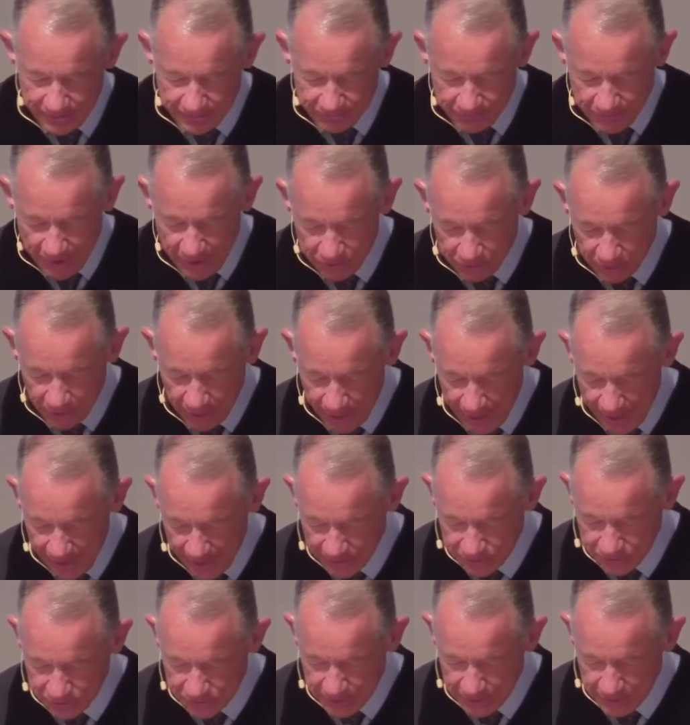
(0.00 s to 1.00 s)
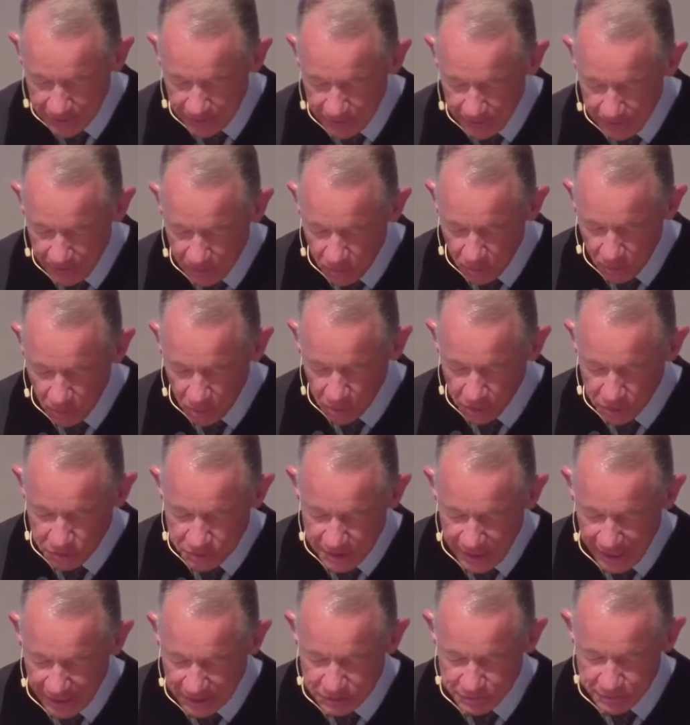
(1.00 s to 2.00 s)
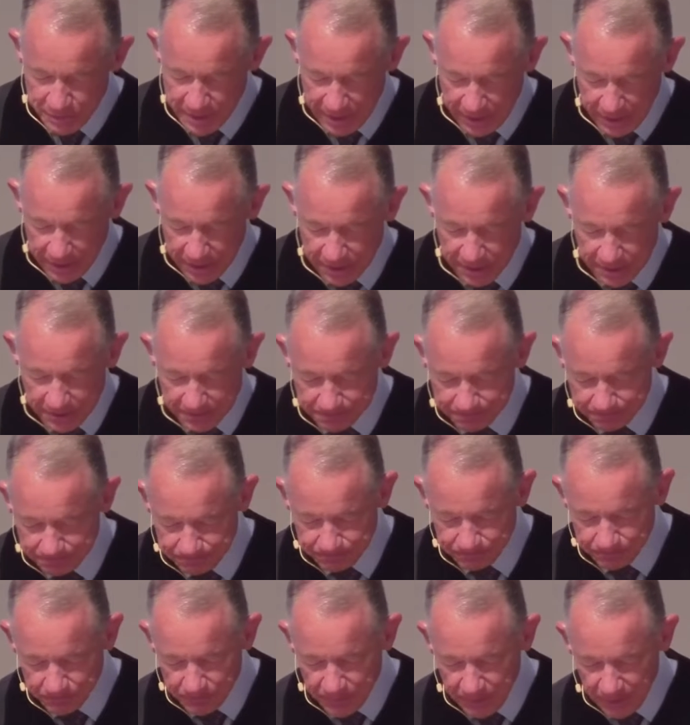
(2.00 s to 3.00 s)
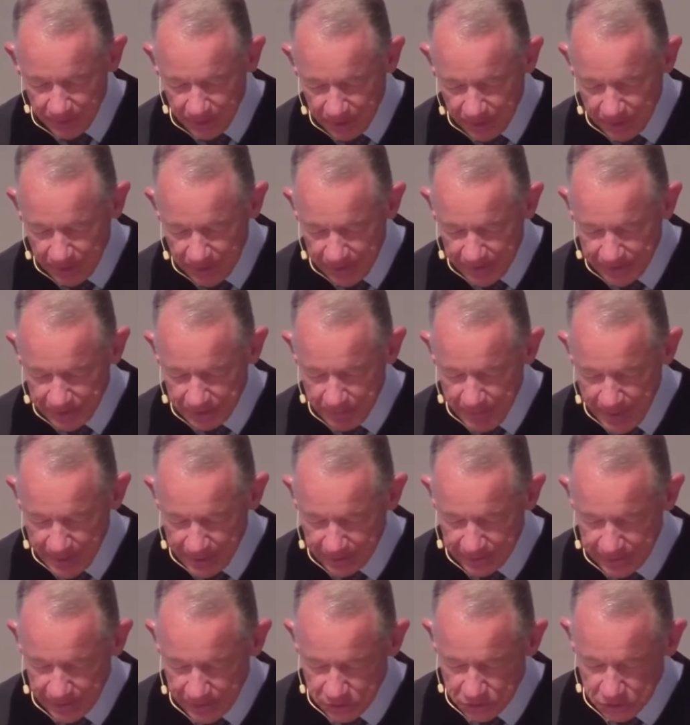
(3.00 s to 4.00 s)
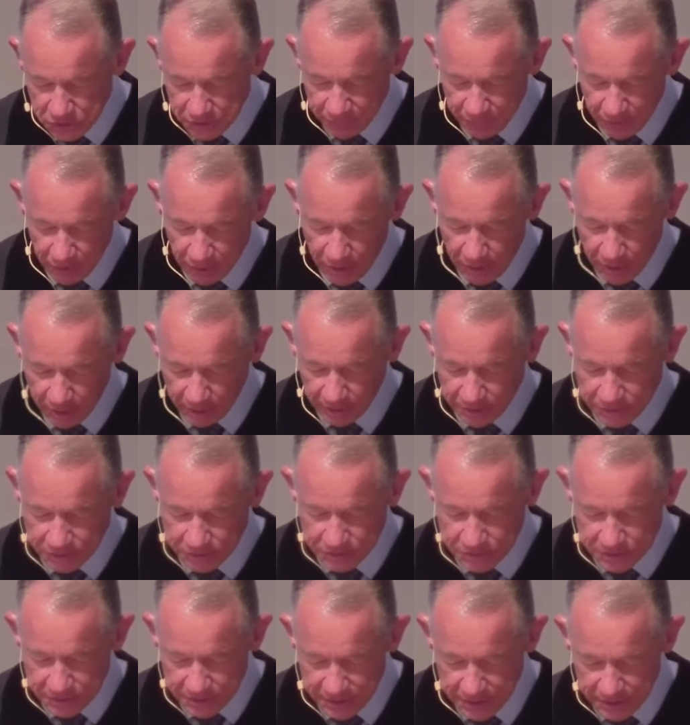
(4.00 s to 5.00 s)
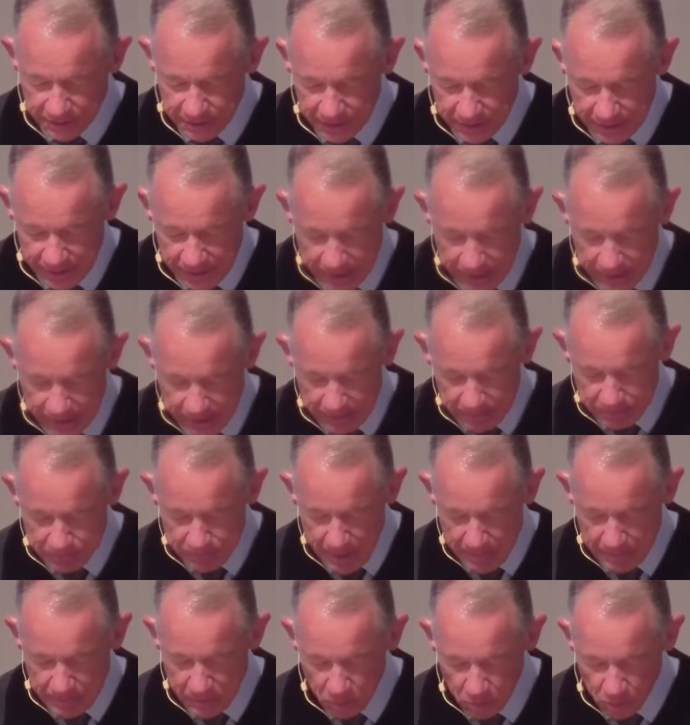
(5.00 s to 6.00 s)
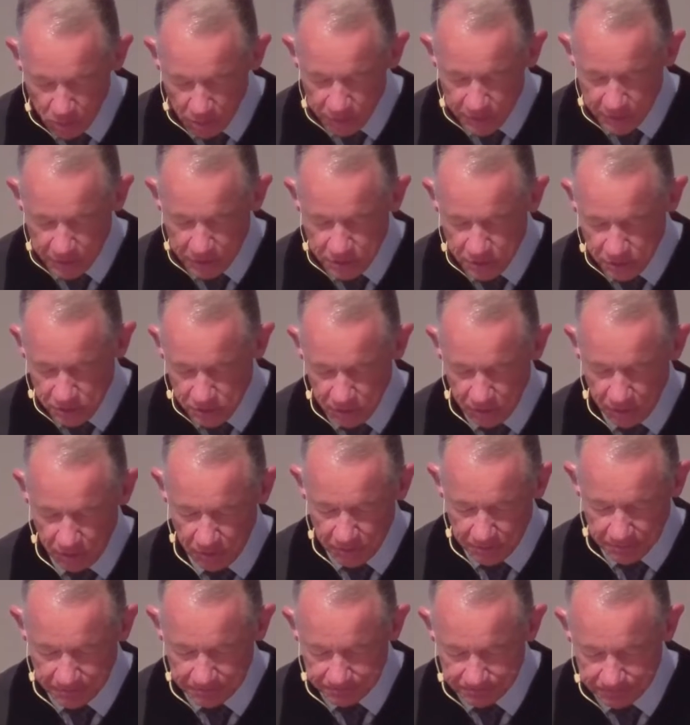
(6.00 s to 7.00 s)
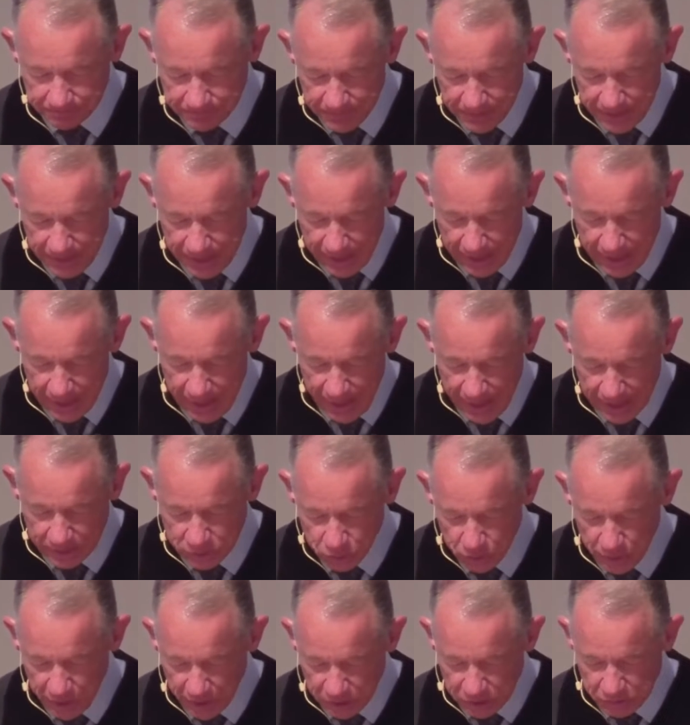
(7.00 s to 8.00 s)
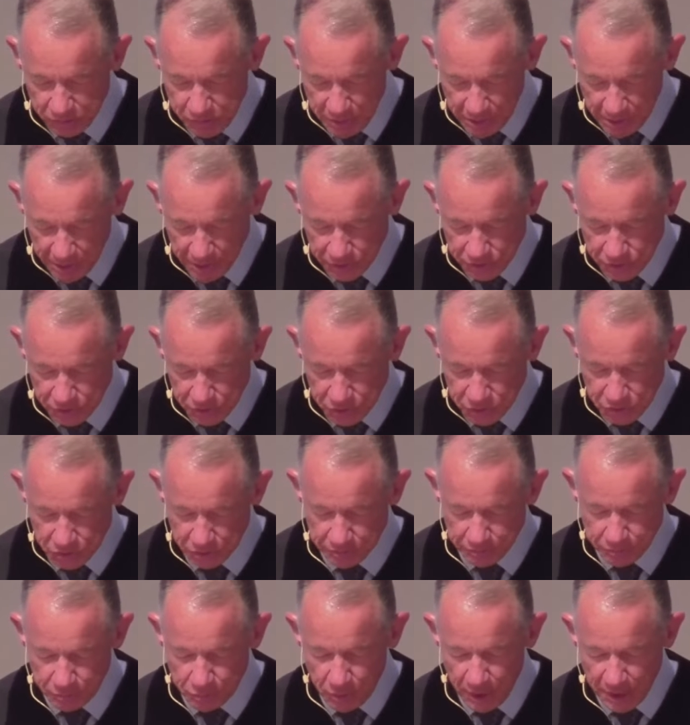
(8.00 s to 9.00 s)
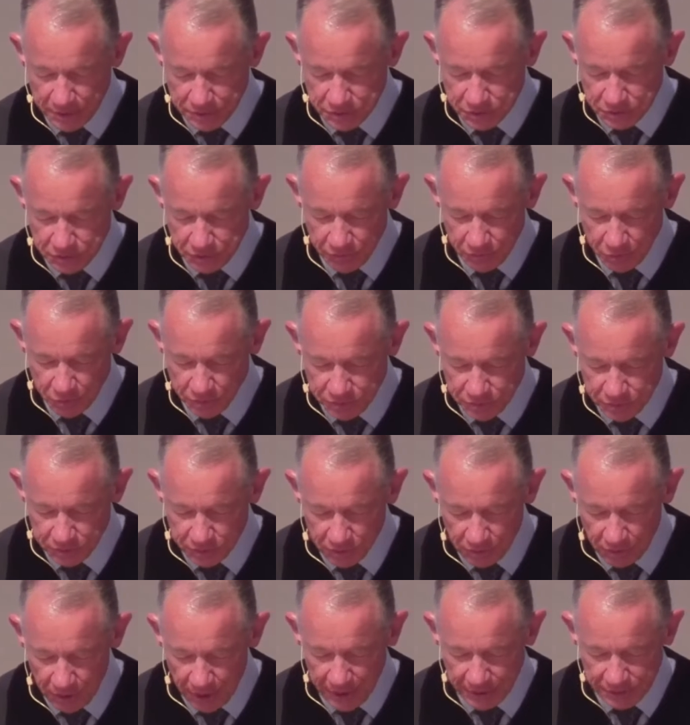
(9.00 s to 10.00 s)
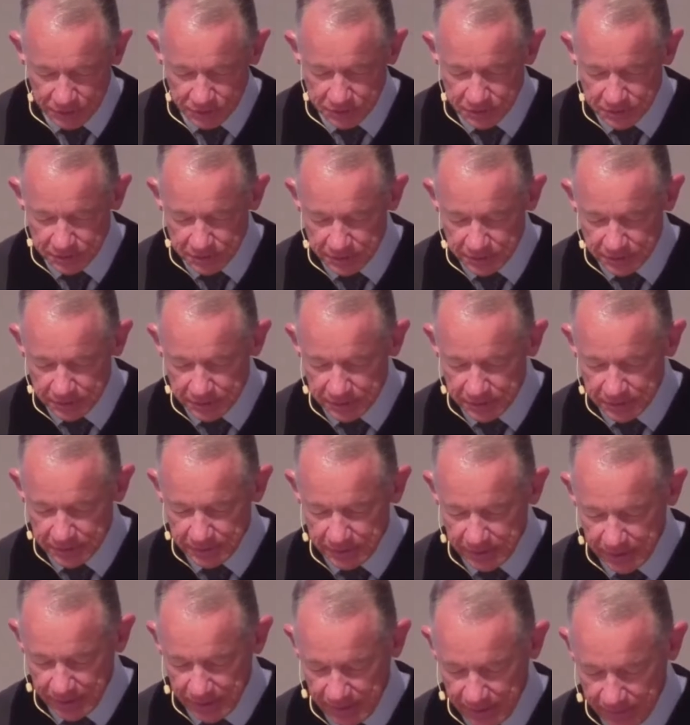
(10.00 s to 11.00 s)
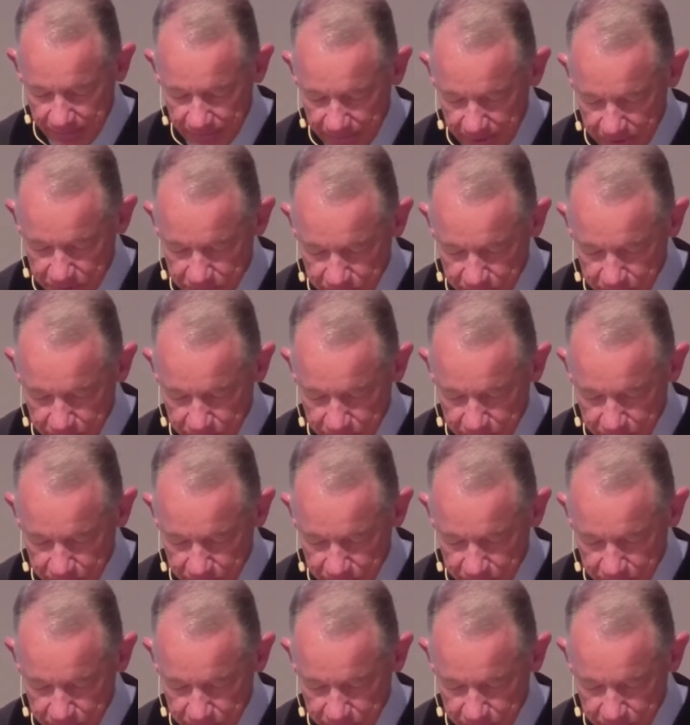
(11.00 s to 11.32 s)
Father, I ask that the words that I speak and the meditations of our hearts may be worthy to you as we experience the certain presence of the risen Christ in this